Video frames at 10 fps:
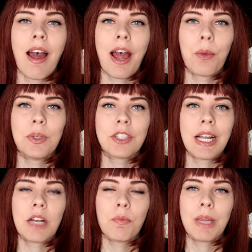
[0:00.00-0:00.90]
I wish I
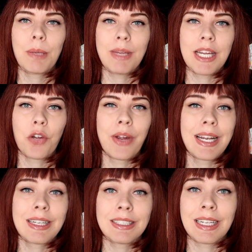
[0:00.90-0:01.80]
had have maybe
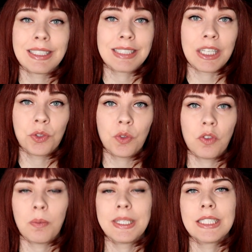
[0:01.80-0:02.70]
created a schedule
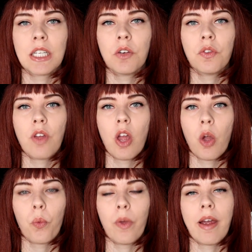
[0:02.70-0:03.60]
for myself
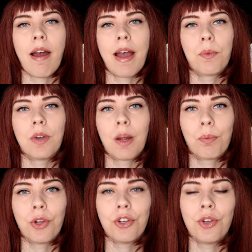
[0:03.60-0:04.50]
where I would
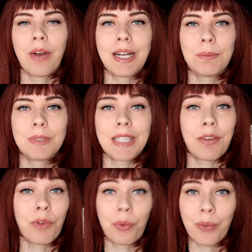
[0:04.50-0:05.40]
upload new items
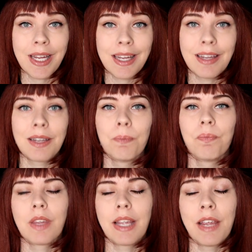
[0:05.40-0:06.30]
every week,
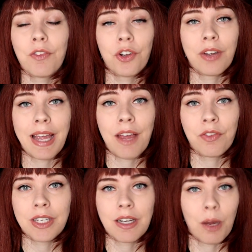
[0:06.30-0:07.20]
if not
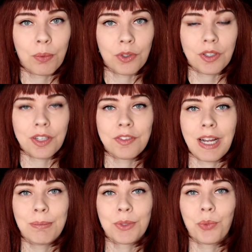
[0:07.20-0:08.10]
every couple of
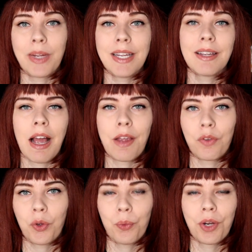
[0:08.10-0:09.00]
times a week. I
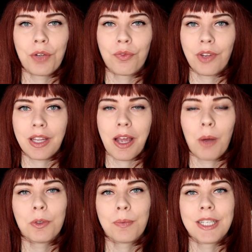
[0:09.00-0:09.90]
feel would have really
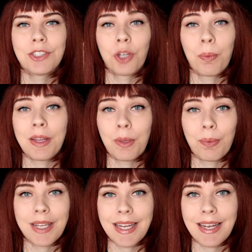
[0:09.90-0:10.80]
helped my shop in the
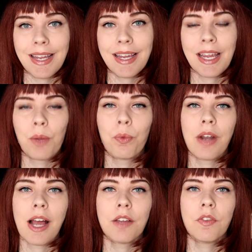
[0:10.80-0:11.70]
beginning. It would
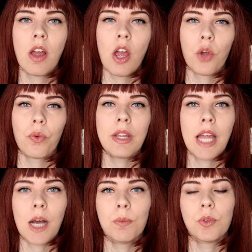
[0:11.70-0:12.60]
have really
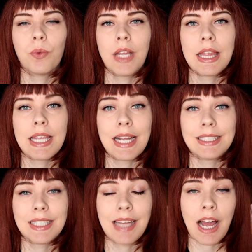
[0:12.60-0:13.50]
helped with the
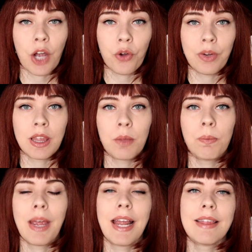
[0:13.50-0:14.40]
Etsy algorithm,
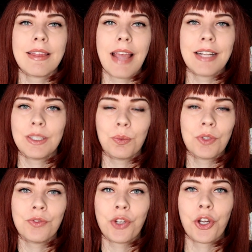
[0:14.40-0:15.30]
and Etsy would
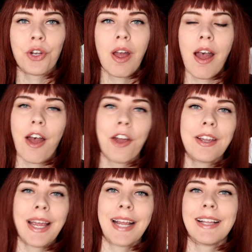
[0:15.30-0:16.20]
have known,
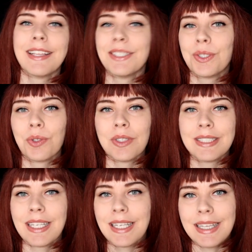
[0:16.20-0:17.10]
okay, this store is
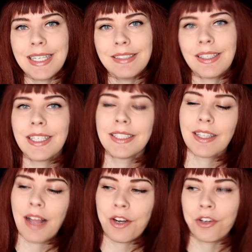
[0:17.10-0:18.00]
selling this, let's
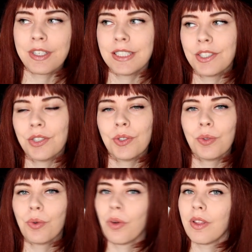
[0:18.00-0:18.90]
slide her
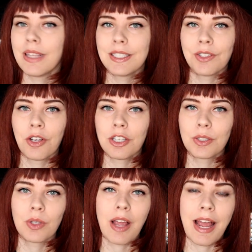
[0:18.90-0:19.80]
into this
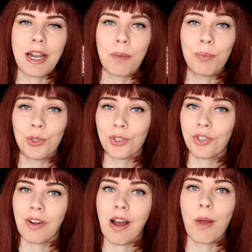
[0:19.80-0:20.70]
search and boost
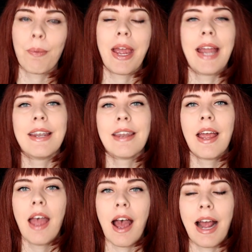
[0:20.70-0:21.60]
her up. And
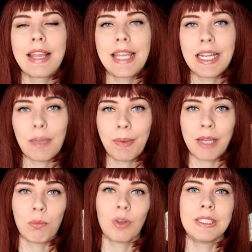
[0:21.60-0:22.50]
I think
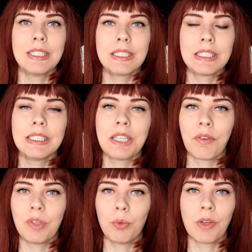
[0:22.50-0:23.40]
being more consistent
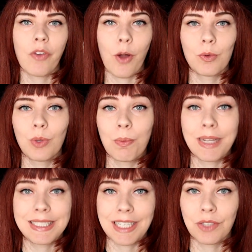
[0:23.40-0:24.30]
definitely would have helped with my
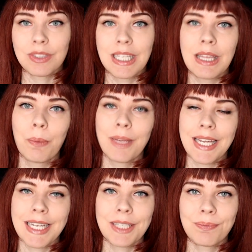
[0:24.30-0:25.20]
sales in the
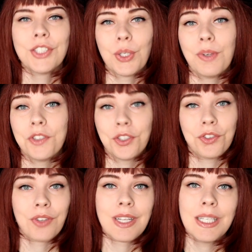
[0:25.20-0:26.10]
beginning. So if you're
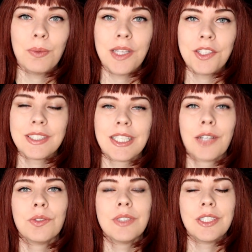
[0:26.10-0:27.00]
struggling with your
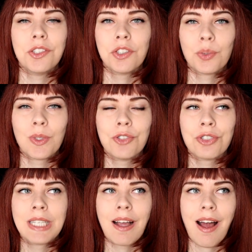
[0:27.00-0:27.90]
sales and you're just
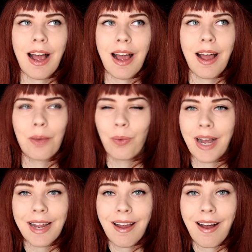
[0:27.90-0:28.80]
wondering,
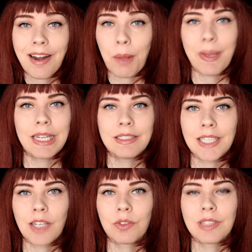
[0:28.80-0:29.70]
why aren't I making
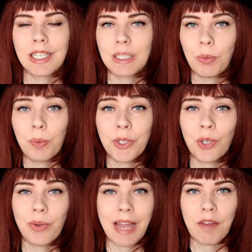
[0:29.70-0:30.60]
sales? I seem to be
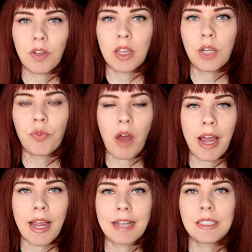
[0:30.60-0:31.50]
doing everything
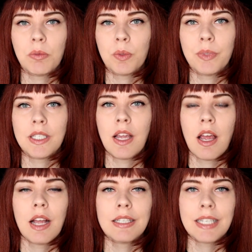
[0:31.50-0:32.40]
right. I seem to be
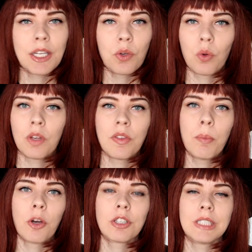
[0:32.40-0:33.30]
ticking all of the
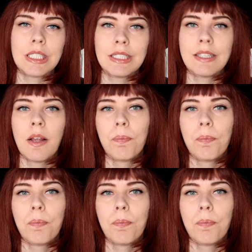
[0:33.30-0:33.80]
boxes.